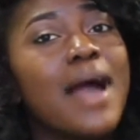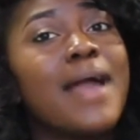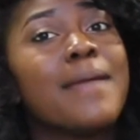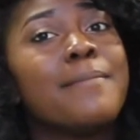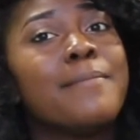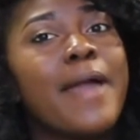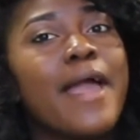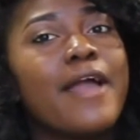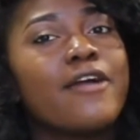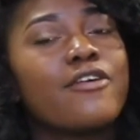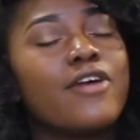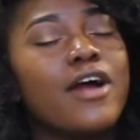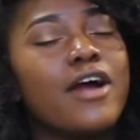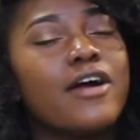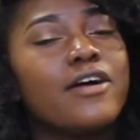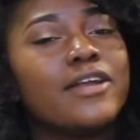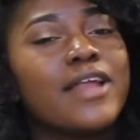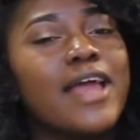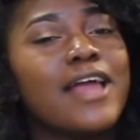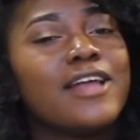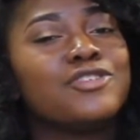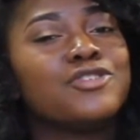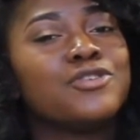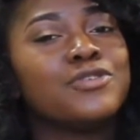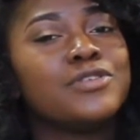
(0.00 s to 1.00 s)
background.
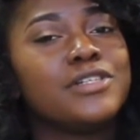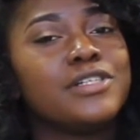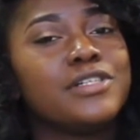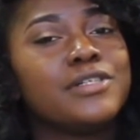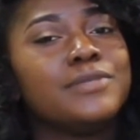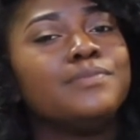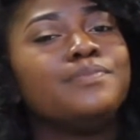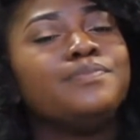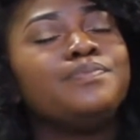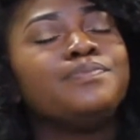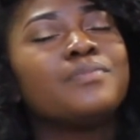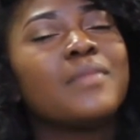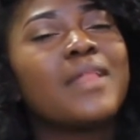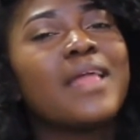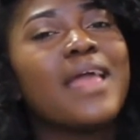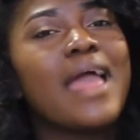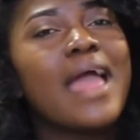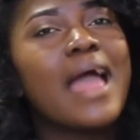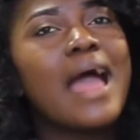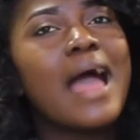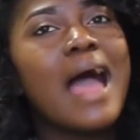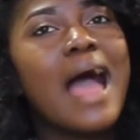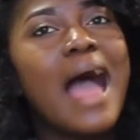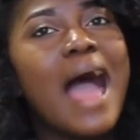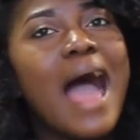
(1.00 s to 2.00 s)
Actually,
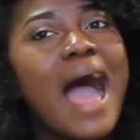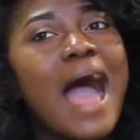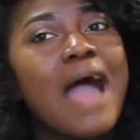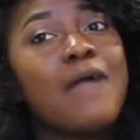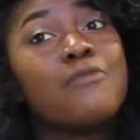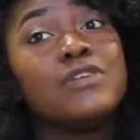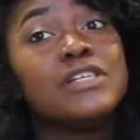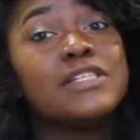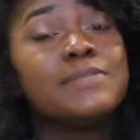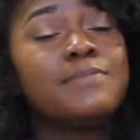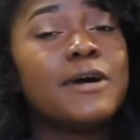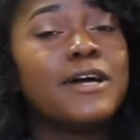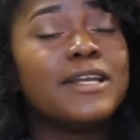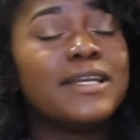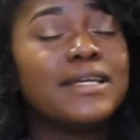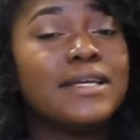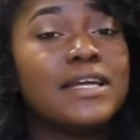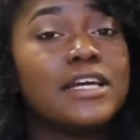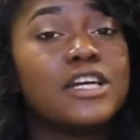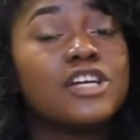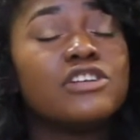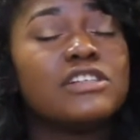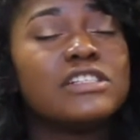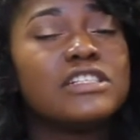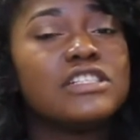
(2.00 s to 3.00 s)
I was born in
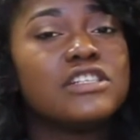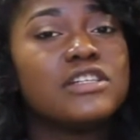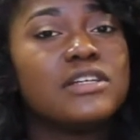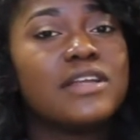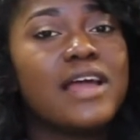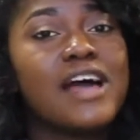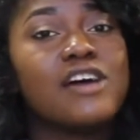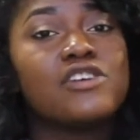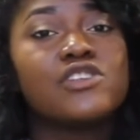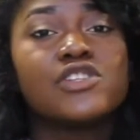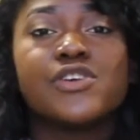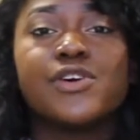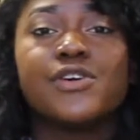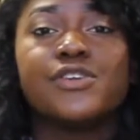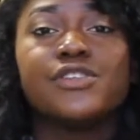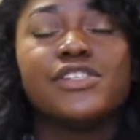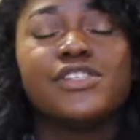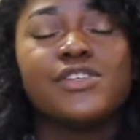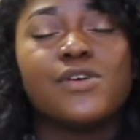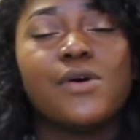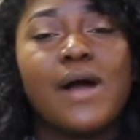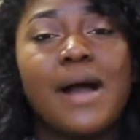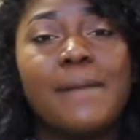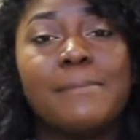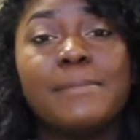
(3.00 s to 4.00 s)
a Christian household,
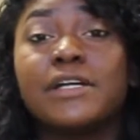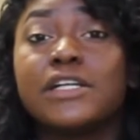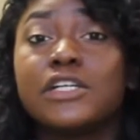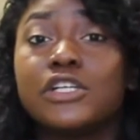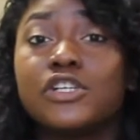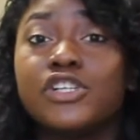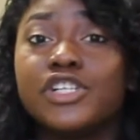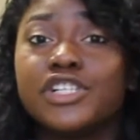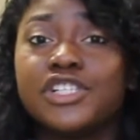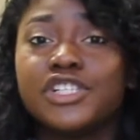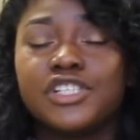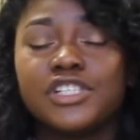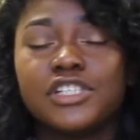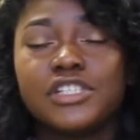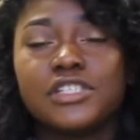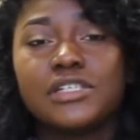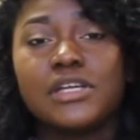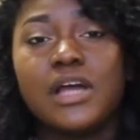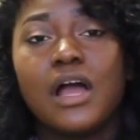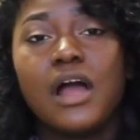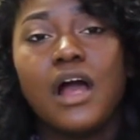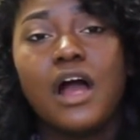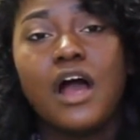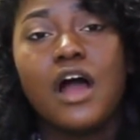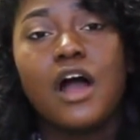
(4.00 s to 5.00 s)
so I'm a
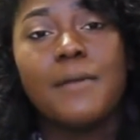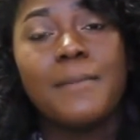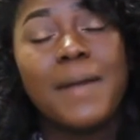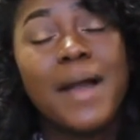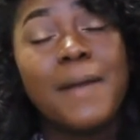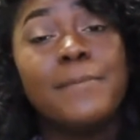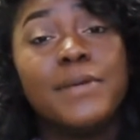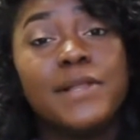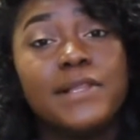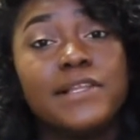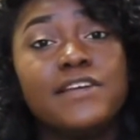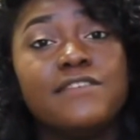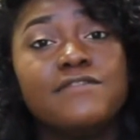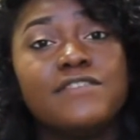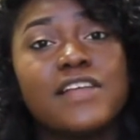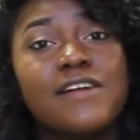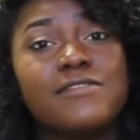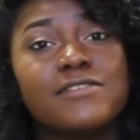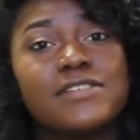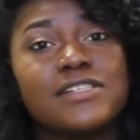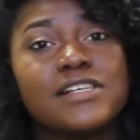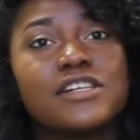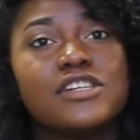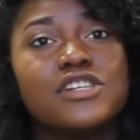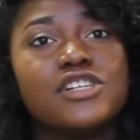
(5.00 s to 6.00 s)
Christian. I believe that
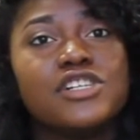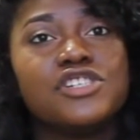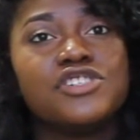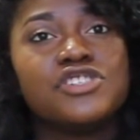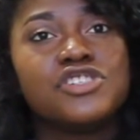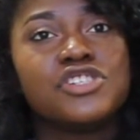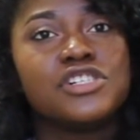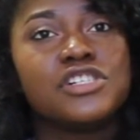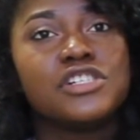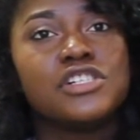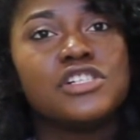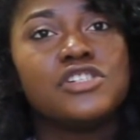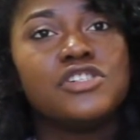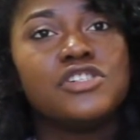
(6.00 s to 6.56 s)
was a Christian,